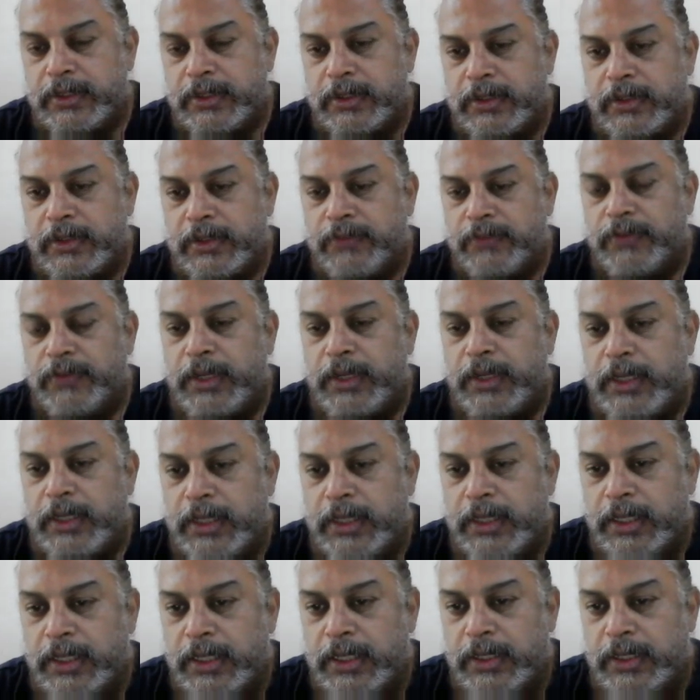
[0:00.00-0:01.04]
We
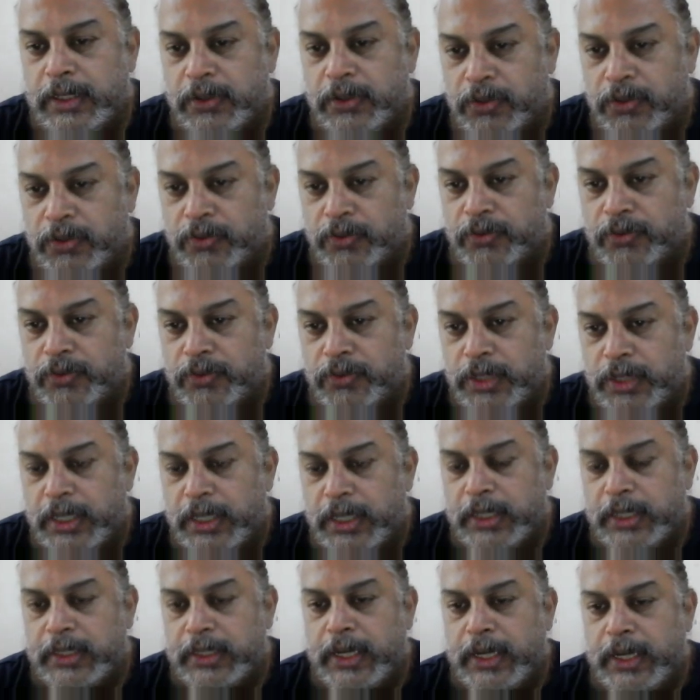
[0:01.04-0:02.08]
know
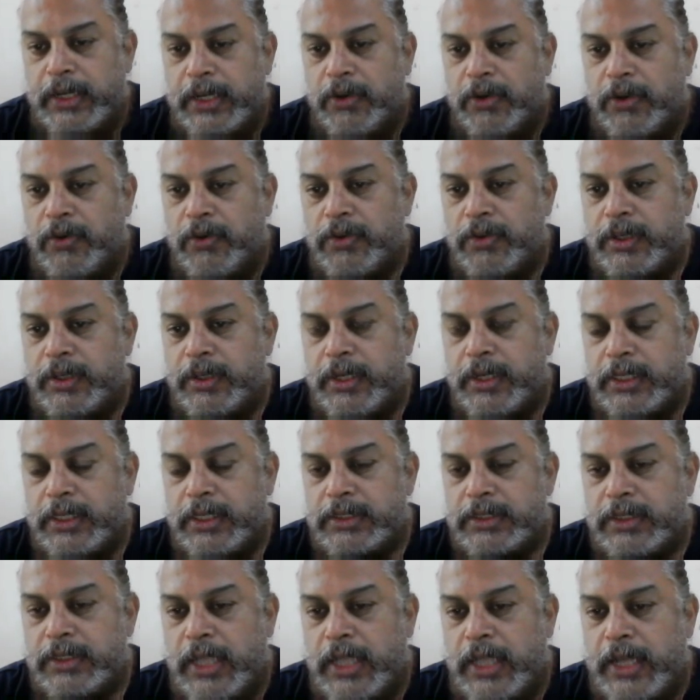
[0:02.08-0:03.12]
that all the
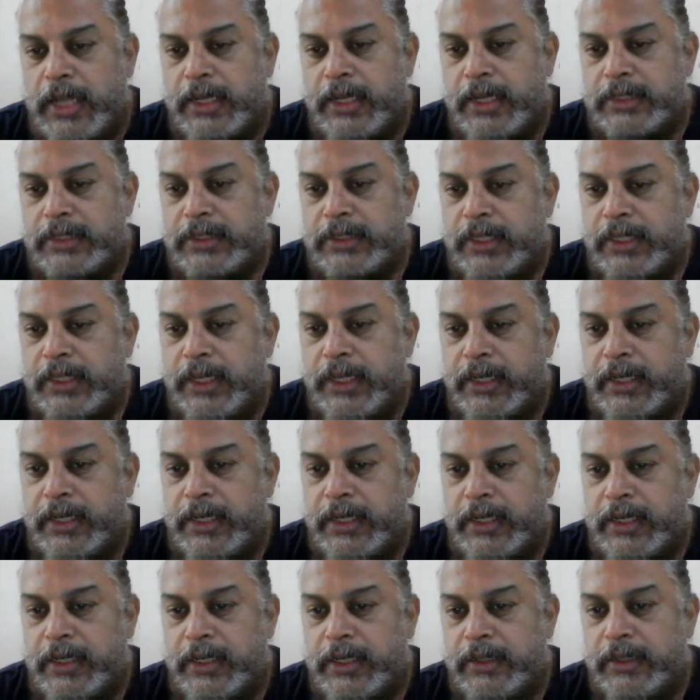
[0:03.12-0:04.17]
drugs are
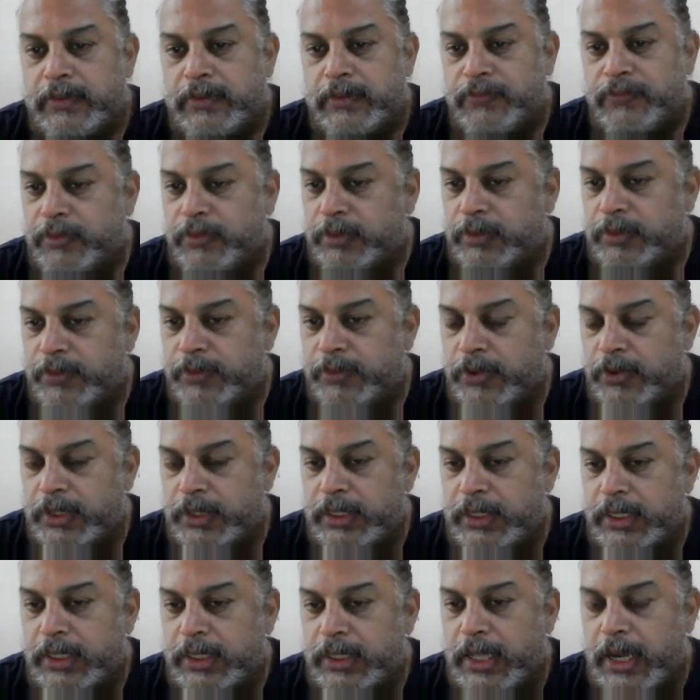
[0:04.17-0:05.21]
excreted from the
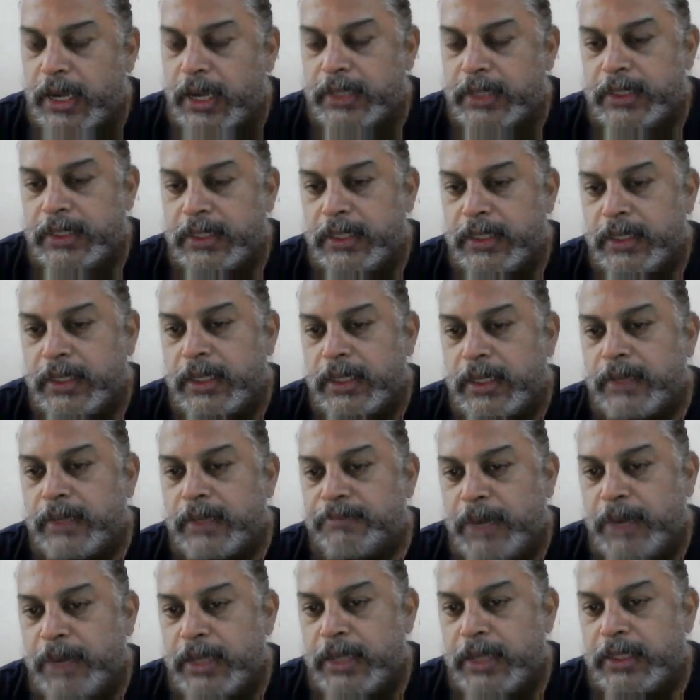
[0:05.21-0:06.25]
body either
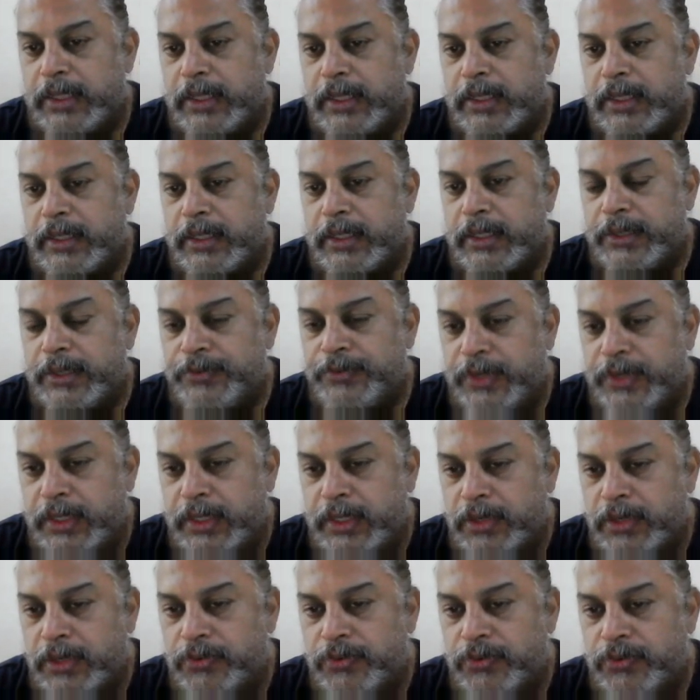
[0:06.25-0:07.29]
by the
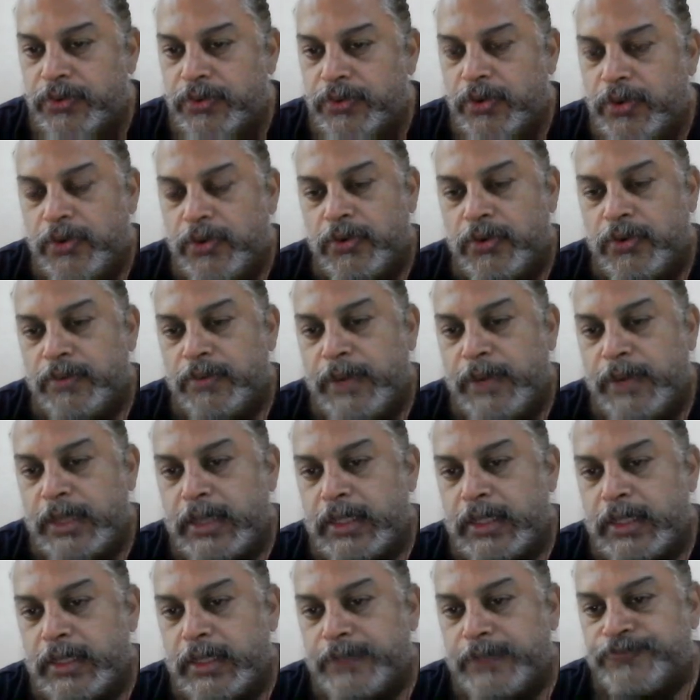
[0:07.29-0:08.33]
renal route or by
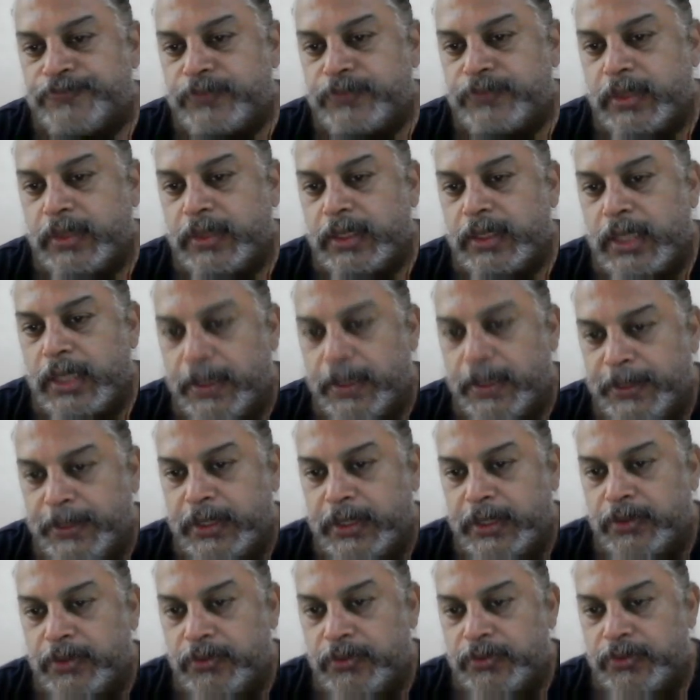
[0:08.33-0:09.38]
the hepatic
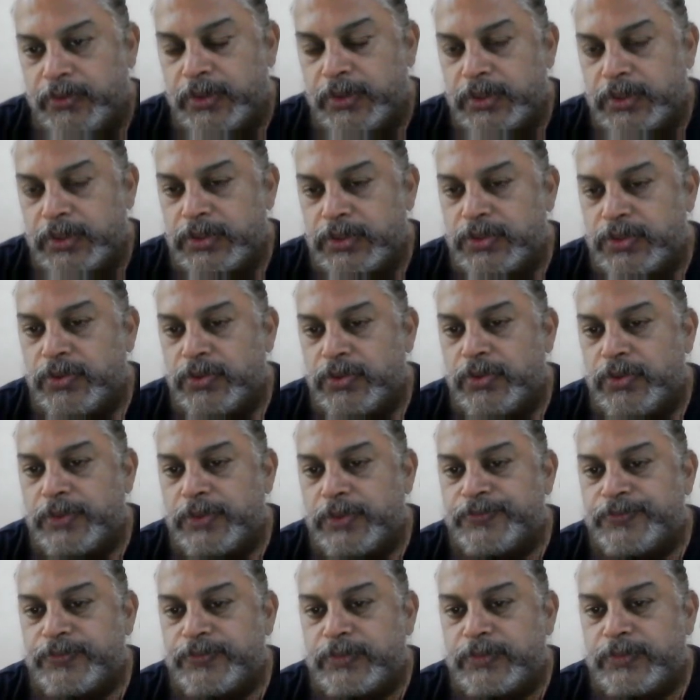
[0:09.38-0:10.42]
route. So
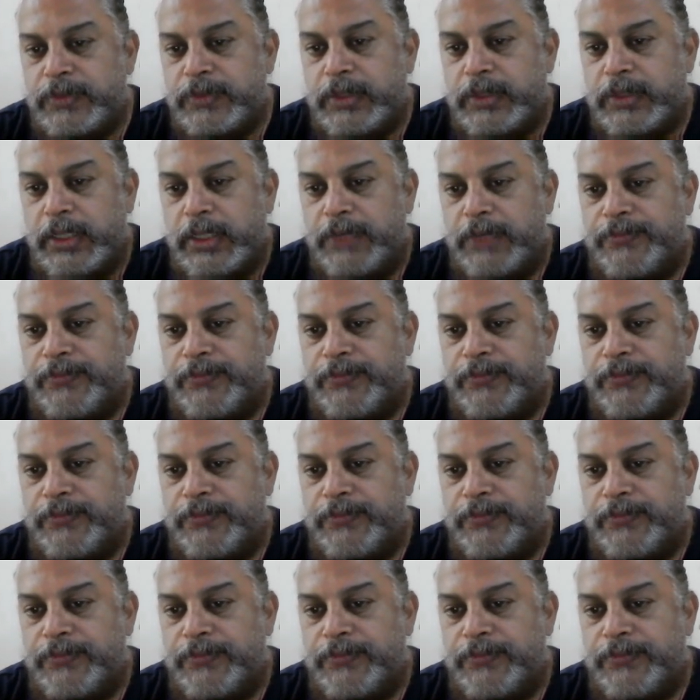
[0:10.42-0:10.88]
if